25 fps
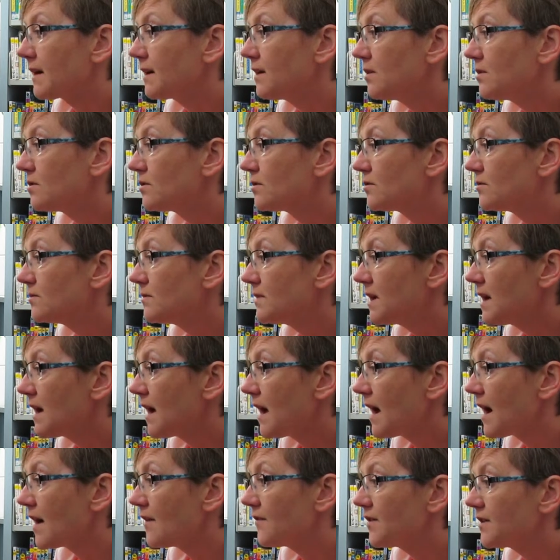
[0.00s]
at home,
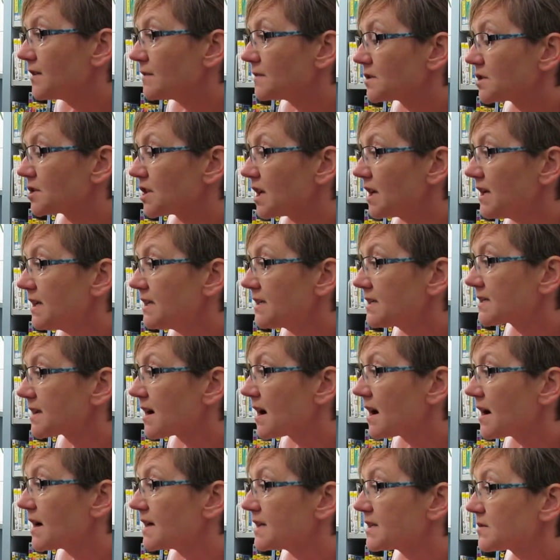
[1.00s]
have him shut his
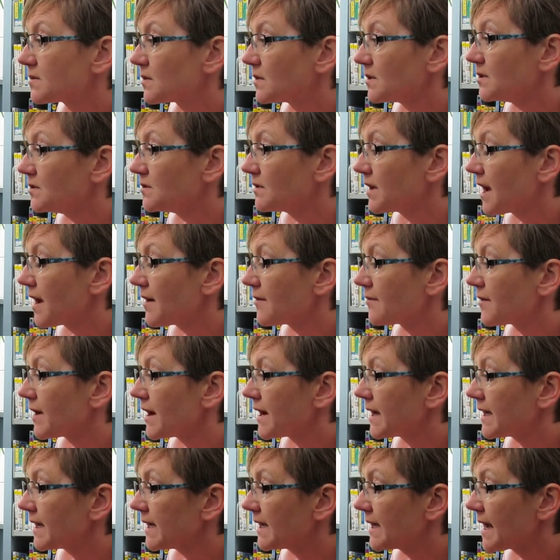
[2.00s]
eyes while you get
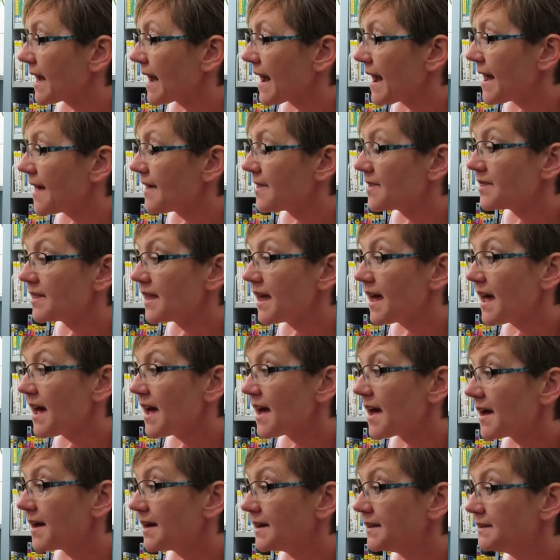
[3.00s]
ready. And
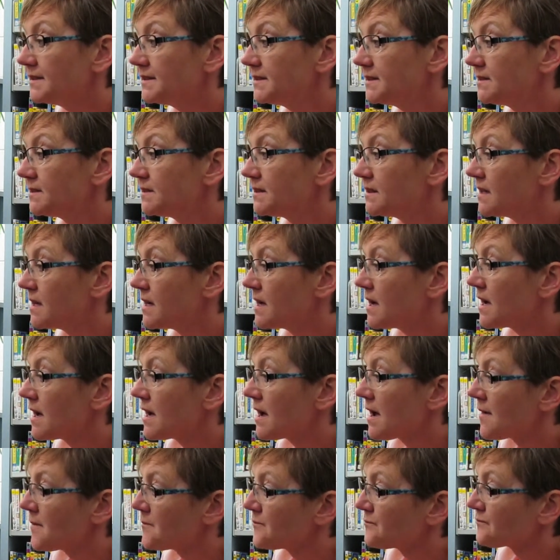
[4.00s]
then,
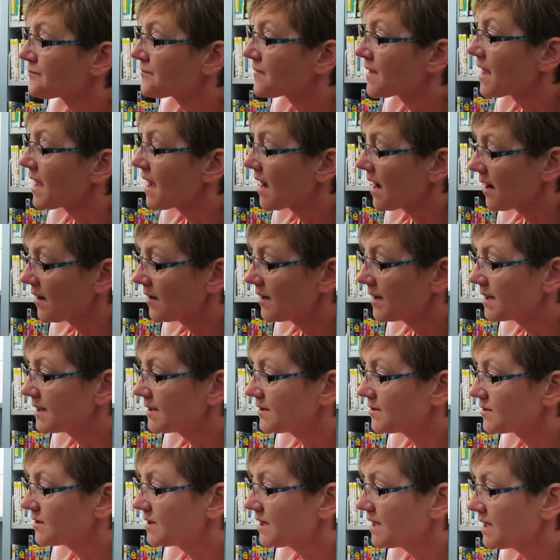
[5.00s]
how to
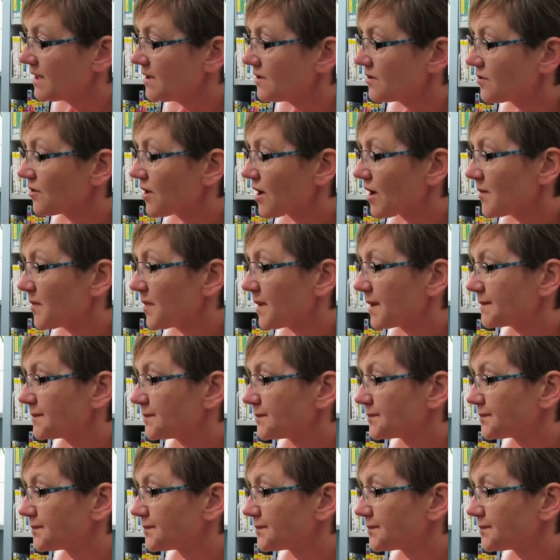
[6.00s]
entertain your grandpa.